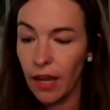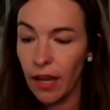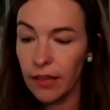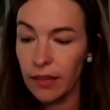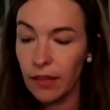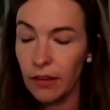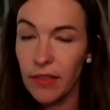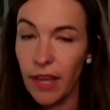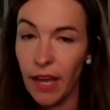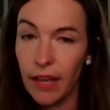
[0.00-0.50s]
I
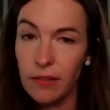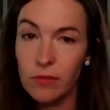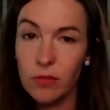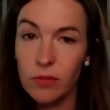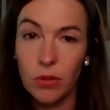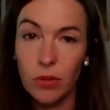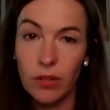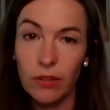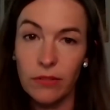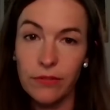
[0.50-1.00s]
love that
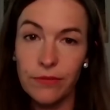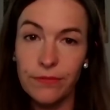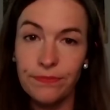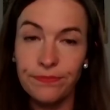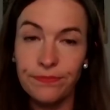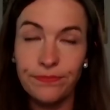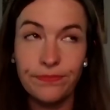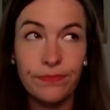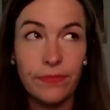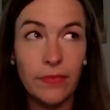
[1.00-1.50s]
sort of,
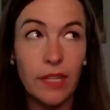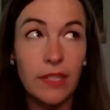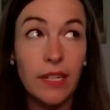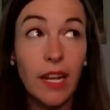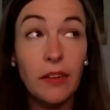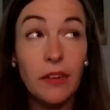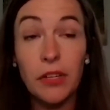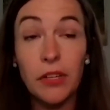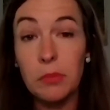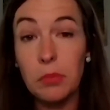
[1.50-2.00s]

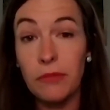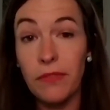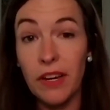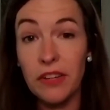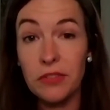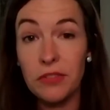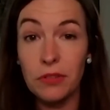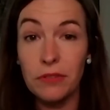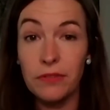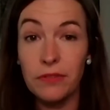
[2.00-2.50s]
not really
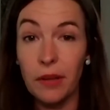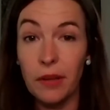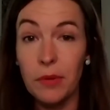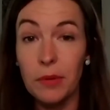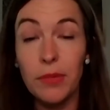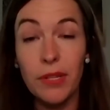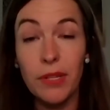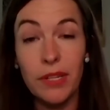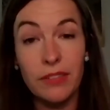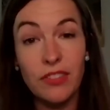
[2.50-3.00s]
professional
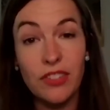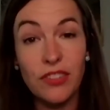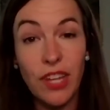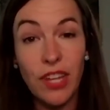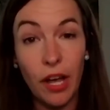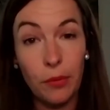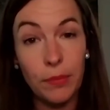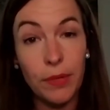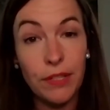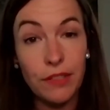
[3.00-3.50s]
development, but
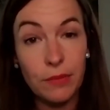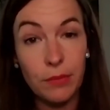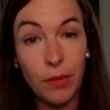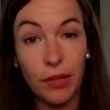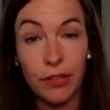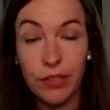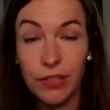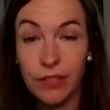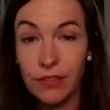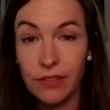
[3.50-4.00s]
just helping
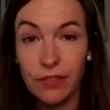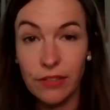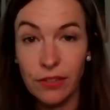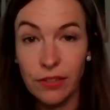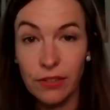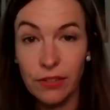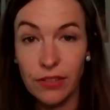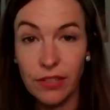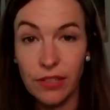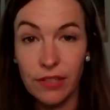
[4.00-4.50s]
smaller
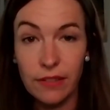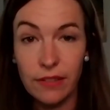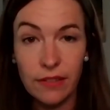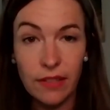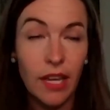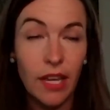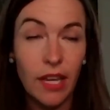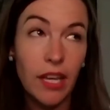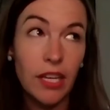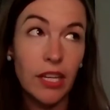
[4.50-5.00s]
institutions.
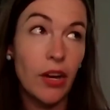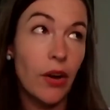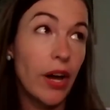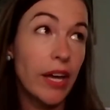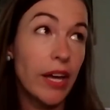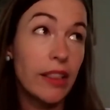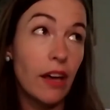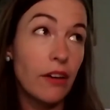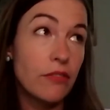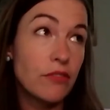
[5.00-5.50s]

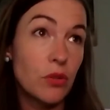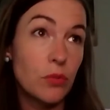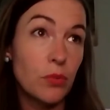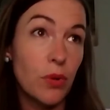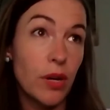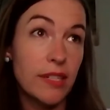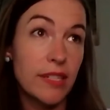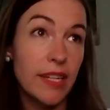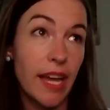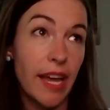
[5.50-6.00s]
I'd love to
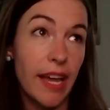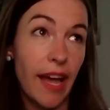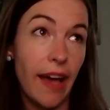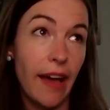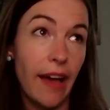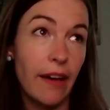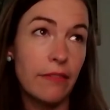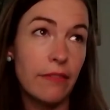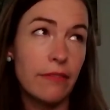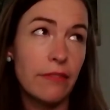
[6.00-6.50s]
one day
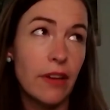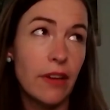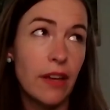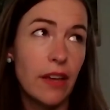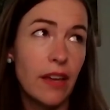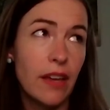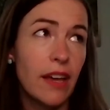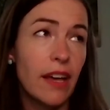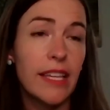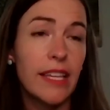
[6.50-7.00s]
have
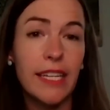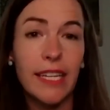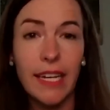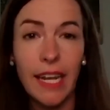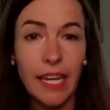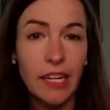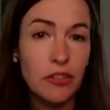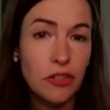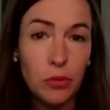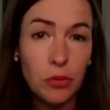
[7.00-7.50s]
like an
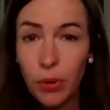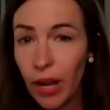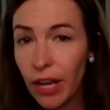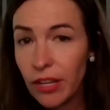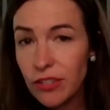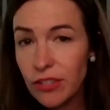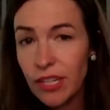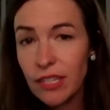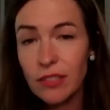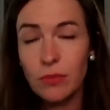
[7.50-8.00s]
angel
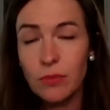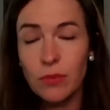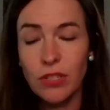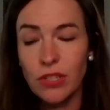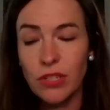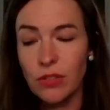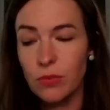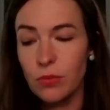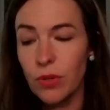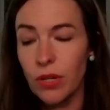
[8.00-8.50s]
project,
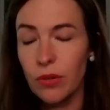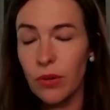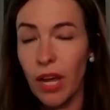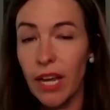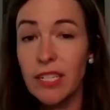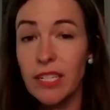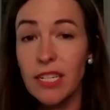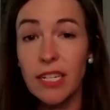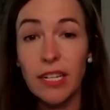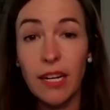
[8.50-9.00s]
which is what
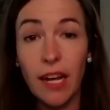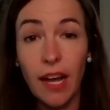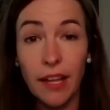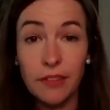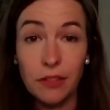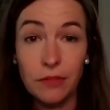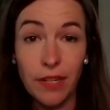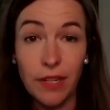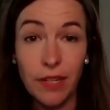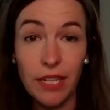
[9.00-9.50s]
I did in
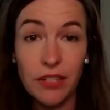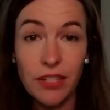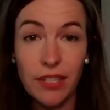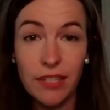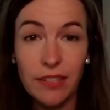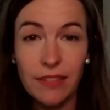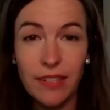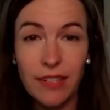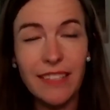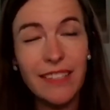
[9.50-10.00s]

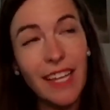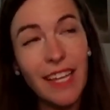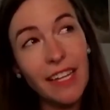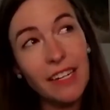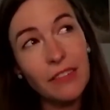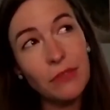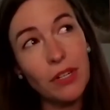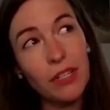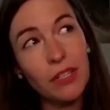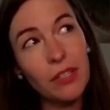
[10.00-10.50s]
conservation. It's
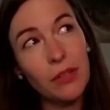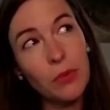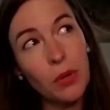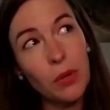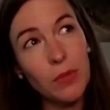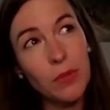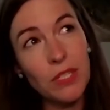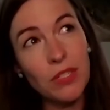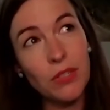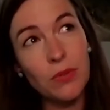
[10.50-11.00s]
kind of
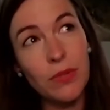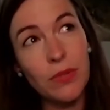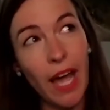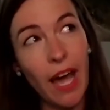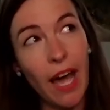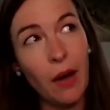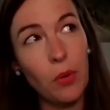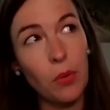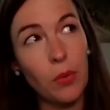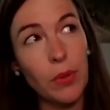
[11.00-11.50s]
what we do
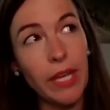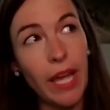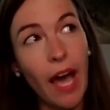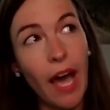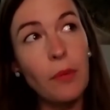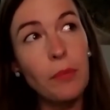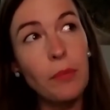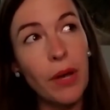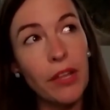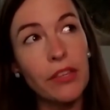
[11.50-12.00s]
now, where we
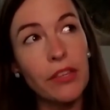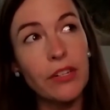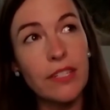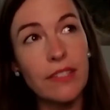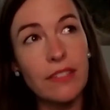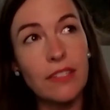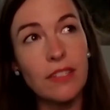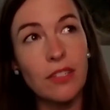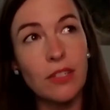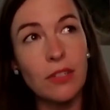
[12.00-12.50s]
help other
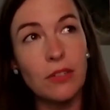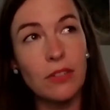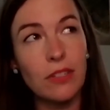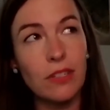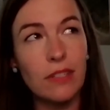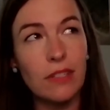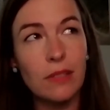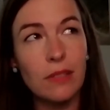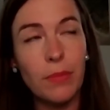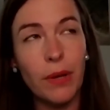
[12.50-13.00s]

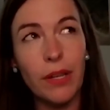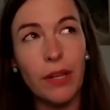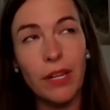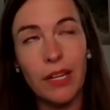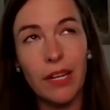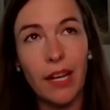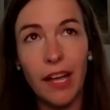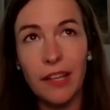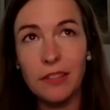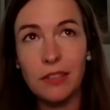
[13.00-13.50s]
institutions, but
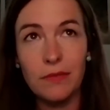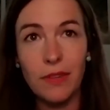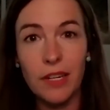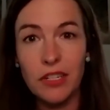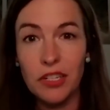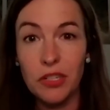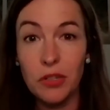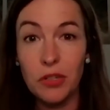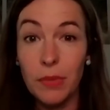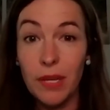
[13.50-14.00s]
in
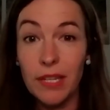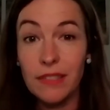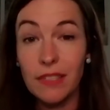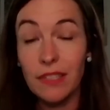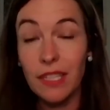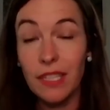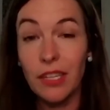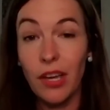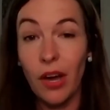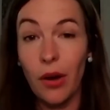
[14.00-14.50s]
conservation, you
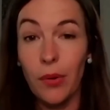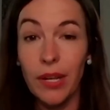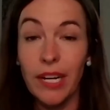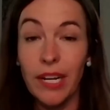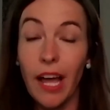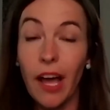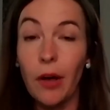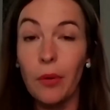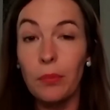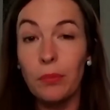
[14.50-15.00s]
basically go in
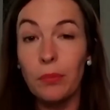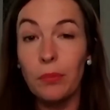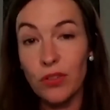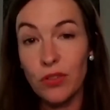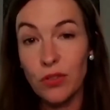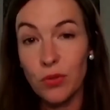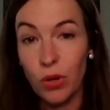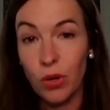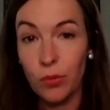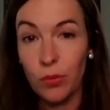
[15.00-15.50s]
and help
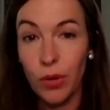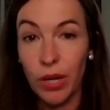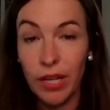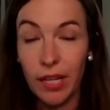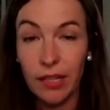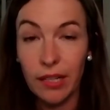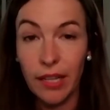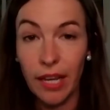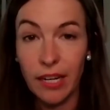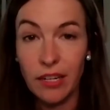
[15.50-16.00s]
restore one
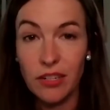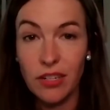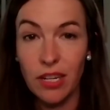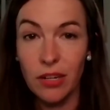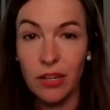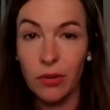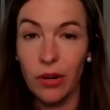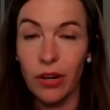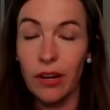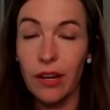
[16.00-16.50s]

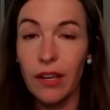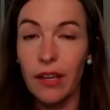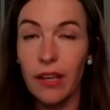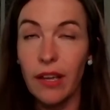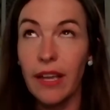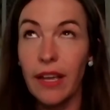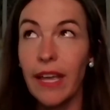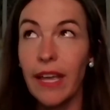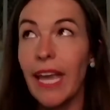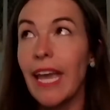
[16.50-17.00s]
collection or
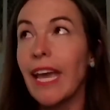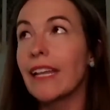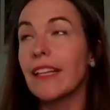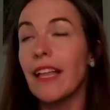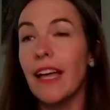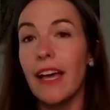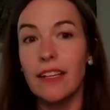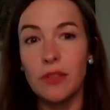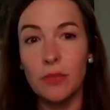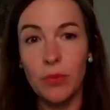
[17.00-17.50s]

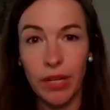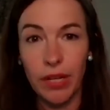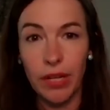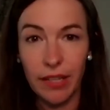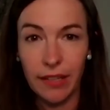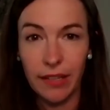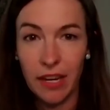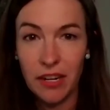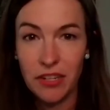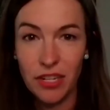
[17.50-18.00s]
analyze one
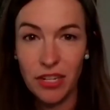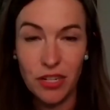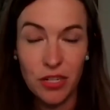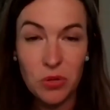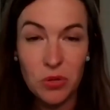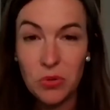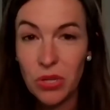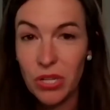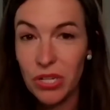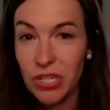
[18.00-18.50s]
collection,
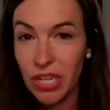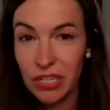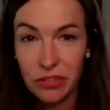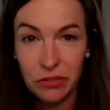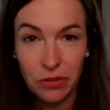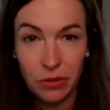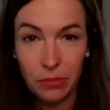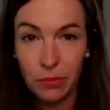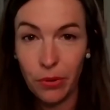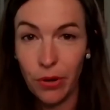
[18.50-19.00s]
do
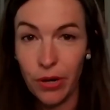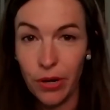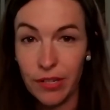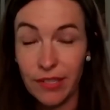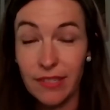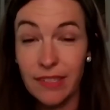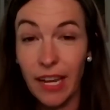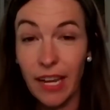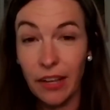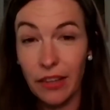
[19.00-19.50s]
condition
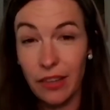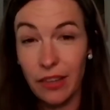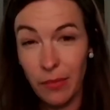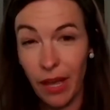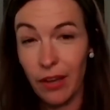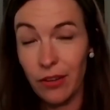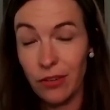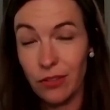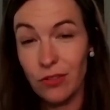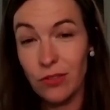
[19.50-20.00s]
reports and tell them
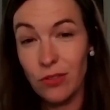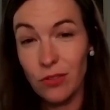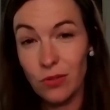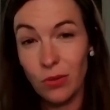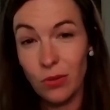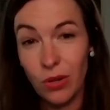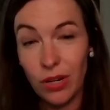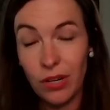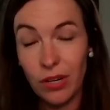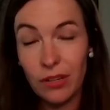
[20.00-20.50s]
how to
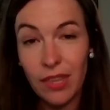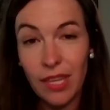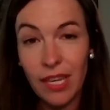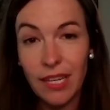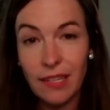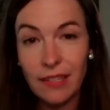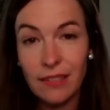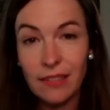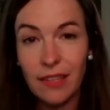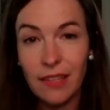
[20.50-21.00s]
store
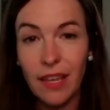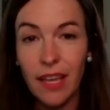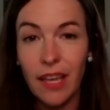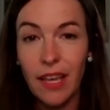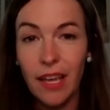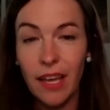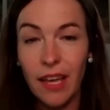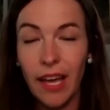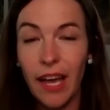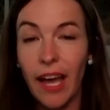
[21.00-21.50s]
things.
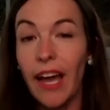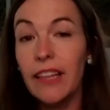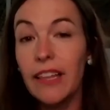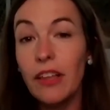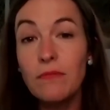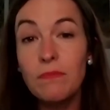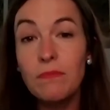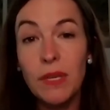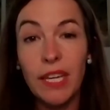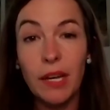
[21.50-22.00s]
I
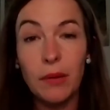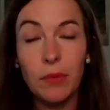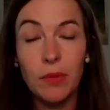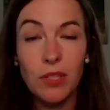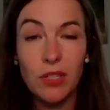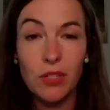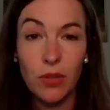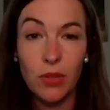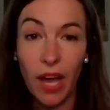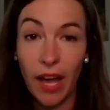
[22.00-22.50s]
love being able
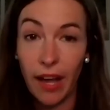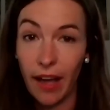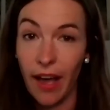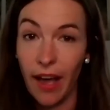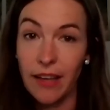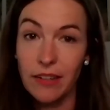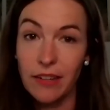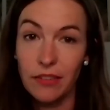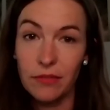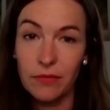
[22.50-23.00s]
to do that
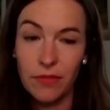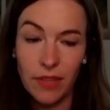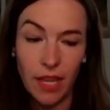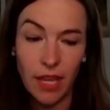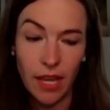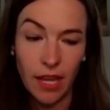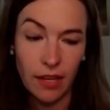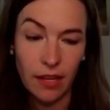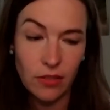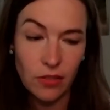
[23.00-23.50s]
kind of
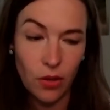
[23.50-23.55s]
thing.